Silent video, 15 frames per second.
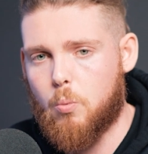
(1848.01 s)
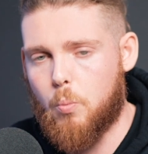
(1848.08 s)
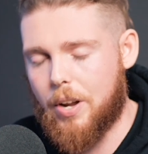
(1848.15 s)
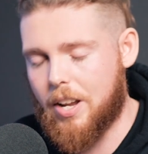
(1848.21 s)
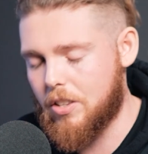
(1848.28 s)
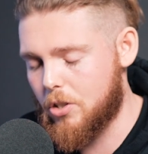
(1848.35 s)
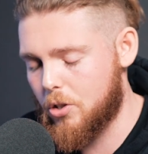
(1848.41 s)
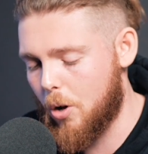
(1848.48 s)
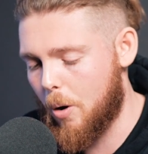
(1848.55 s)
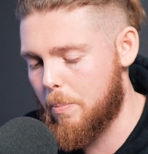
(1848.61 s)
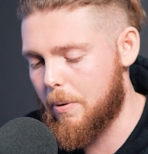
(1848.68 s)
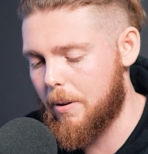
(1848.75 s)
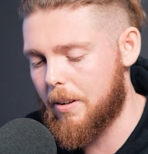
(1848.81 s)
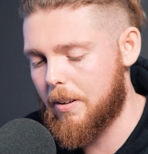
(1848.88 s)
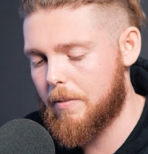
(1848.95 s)
we can stop
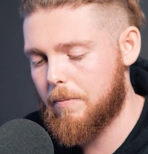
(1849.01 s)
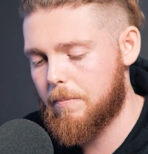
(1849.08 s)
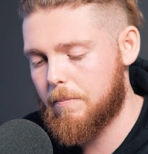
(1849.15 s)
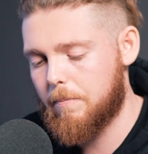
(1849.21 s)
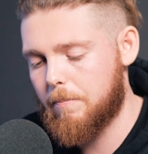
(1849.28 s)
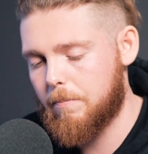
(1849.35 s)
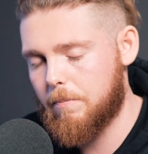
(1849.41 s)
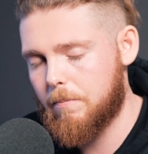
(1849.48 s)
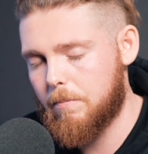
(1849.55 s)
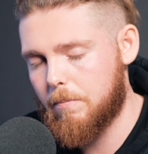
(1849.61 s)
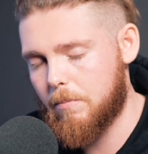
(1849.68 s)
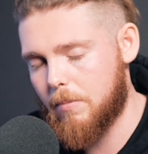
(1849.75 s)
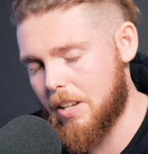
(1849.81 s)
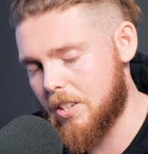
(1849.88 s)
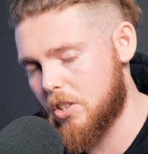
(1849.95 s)
it.
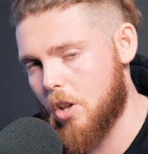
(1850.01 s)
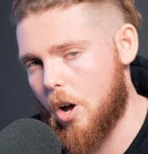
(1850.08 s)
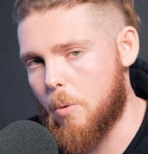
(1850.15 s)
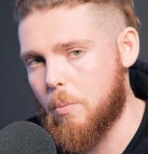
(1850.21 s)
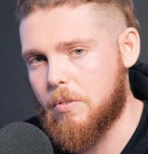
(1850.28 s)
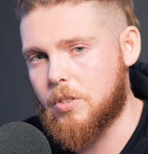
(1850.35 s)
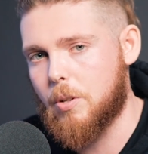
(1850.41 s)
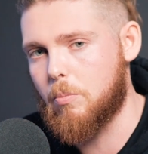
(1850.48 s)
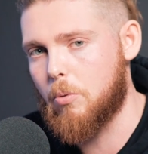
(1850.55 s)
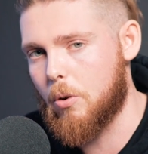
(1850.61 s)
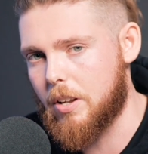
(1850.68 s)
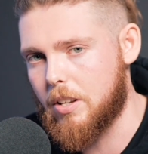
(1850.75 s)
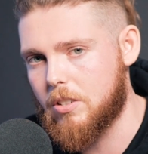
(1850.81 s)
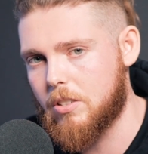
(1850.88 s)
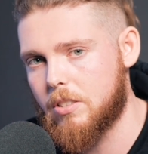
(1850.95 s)
Let's start with some
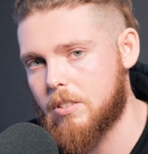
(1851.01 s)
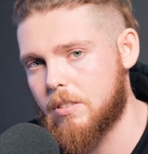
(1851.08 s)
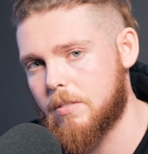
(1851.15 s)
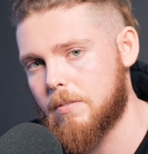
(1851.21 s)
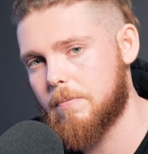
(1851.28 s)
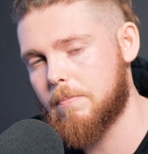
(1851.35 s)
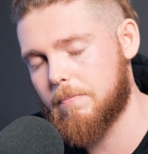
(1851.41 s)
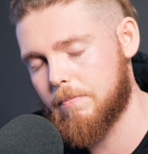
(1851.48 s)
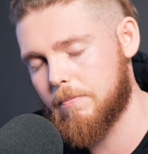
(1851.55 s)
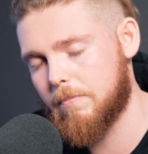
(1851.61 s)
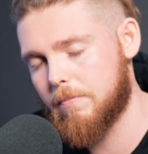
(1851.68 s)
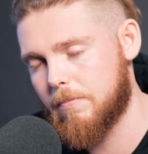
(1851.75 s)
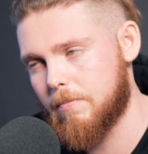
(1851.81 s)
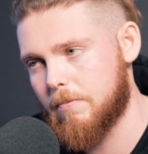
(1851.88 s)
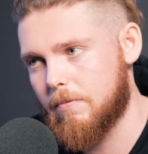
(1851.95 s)
noise.
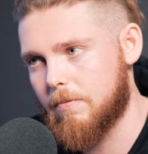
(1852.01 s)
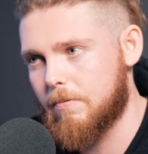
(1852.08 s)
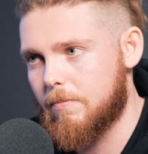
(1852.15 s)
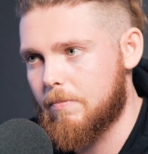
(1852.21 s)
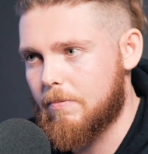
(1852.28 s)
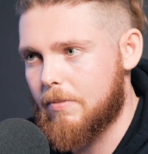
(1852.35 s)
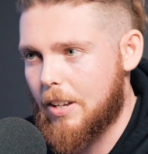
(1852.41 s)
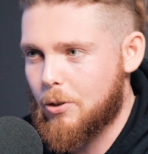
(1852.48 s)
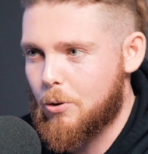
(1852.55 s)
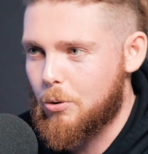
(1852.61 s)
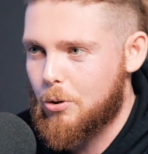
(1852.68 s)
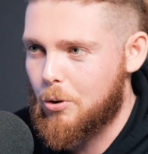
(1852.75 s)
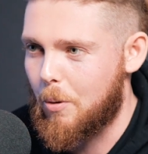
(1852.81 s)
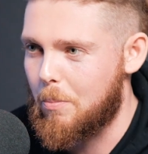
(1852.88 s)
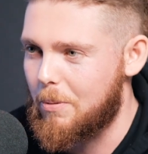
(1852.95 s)
That's called
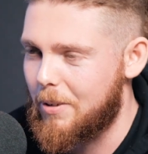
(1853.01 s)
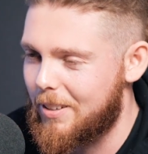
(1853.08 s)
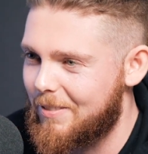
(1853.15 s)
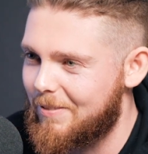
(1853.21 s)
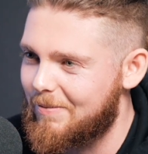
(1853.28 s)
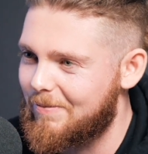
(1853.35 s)
Stop It.